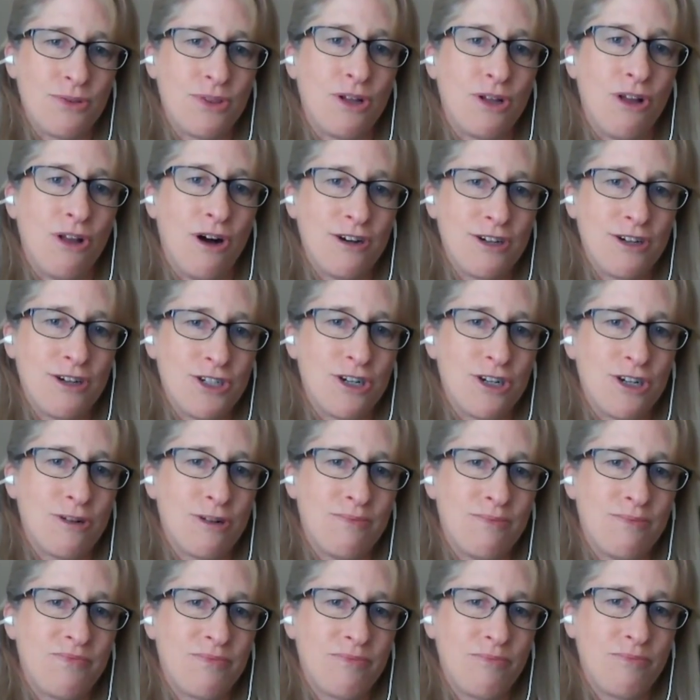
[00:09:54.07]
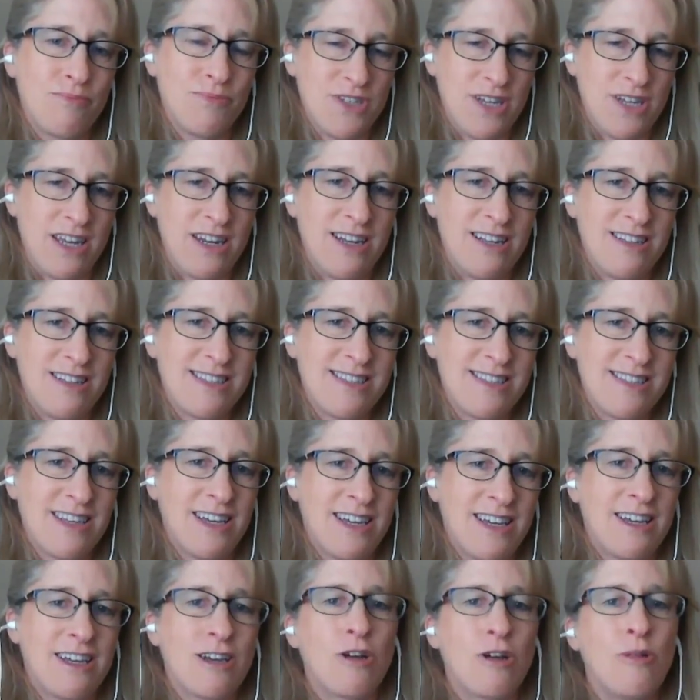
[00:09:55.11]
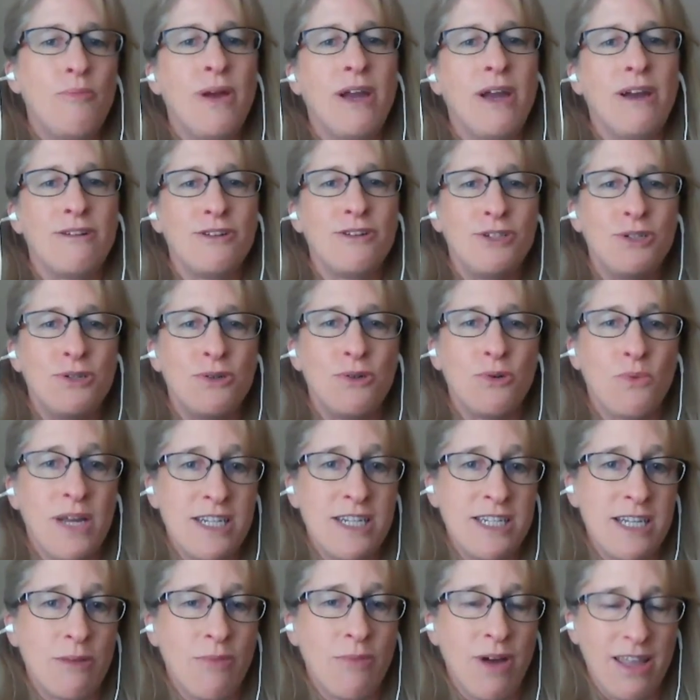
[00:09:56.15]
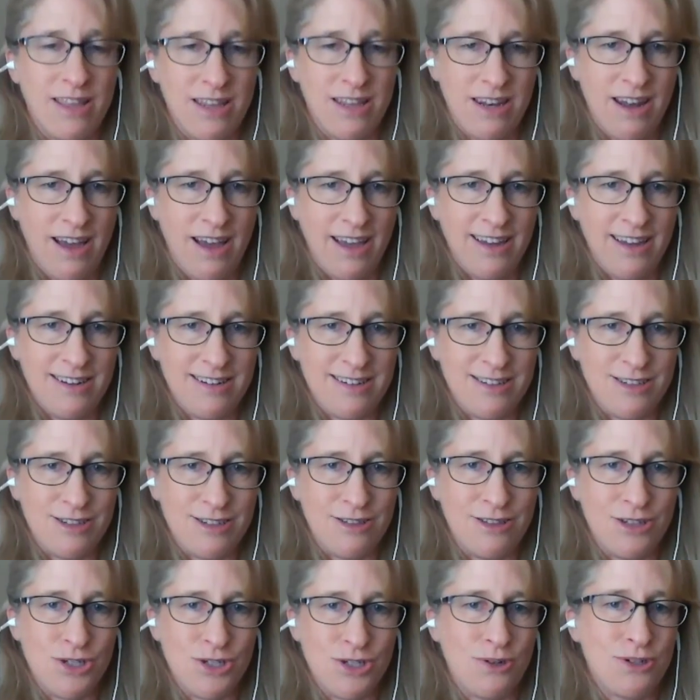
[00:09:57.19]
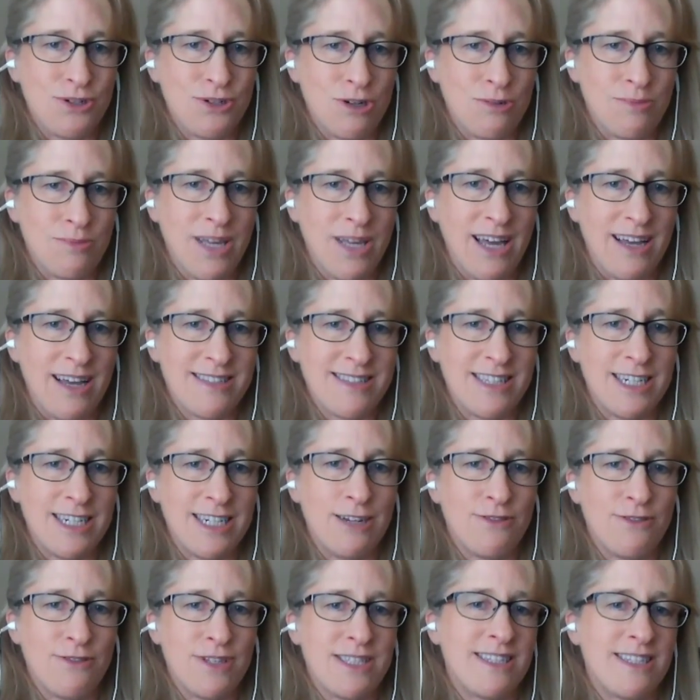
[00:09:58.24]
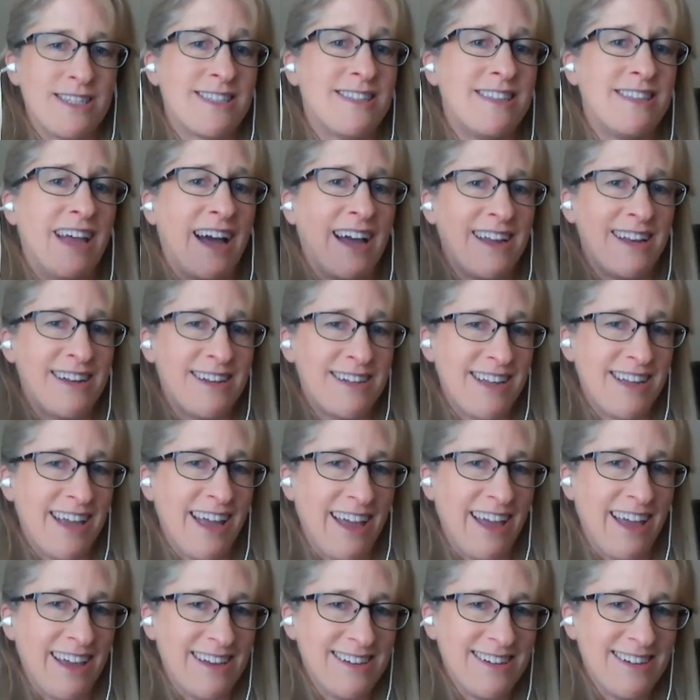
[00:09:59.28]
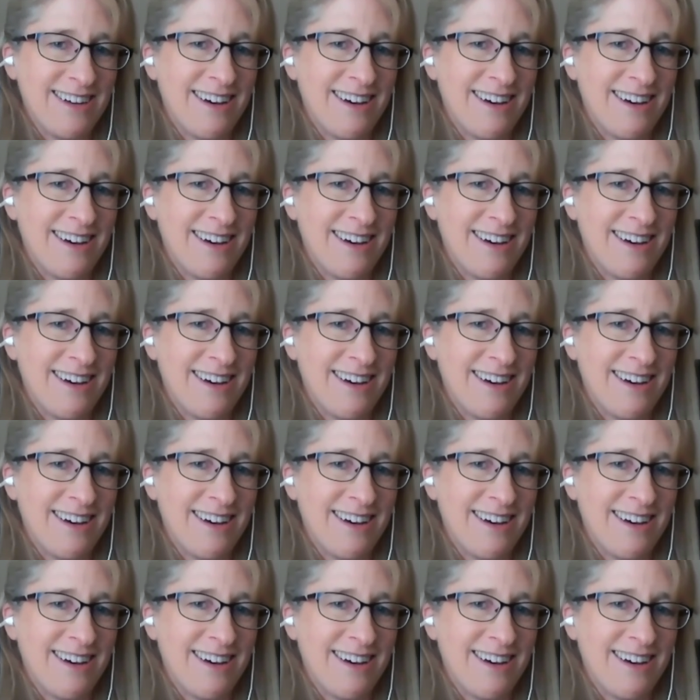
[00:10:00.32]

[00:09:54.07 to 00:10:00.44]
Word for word: the long-term tenants compared to renting by the night to the short-term guests, the difference is night and day.